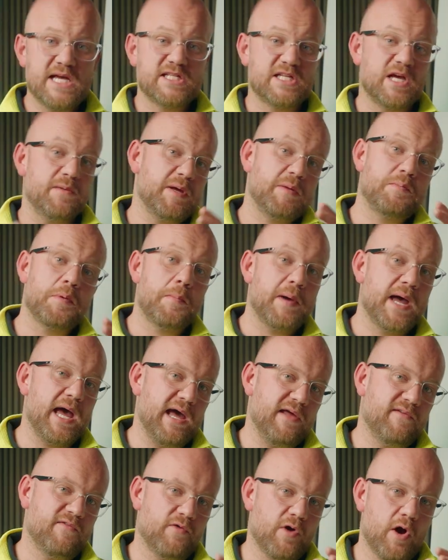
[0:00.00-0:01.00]
to be
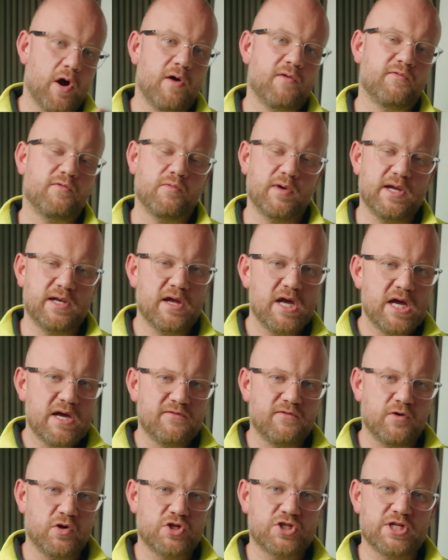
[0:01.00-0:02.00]
prepared for off-grid
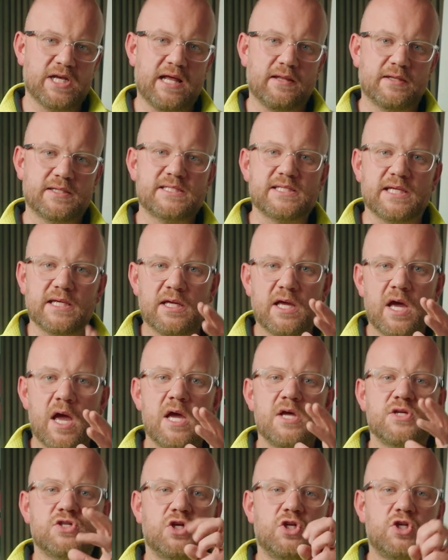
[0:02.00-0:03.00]
functionality.
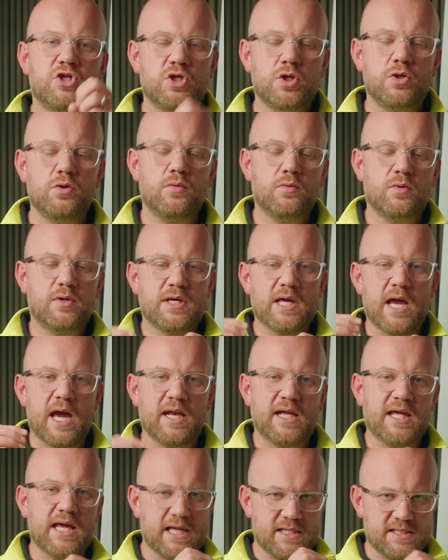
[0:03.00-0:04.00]
So do
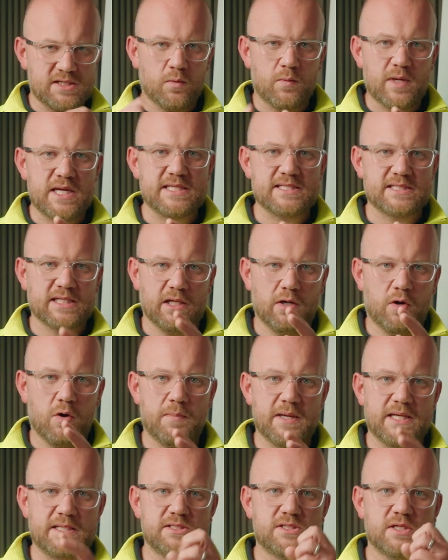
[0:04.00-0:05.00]
kind of get into the weeds a little
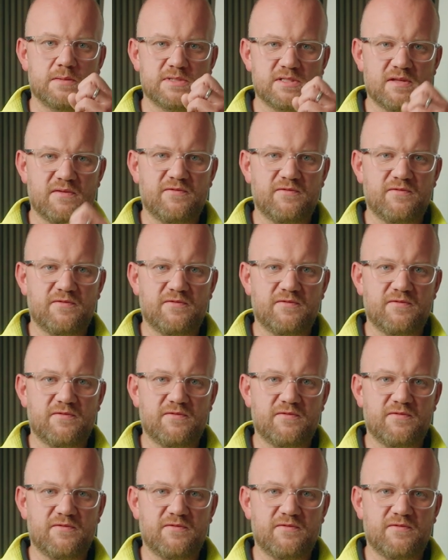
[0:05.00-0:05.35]
bit in terms of the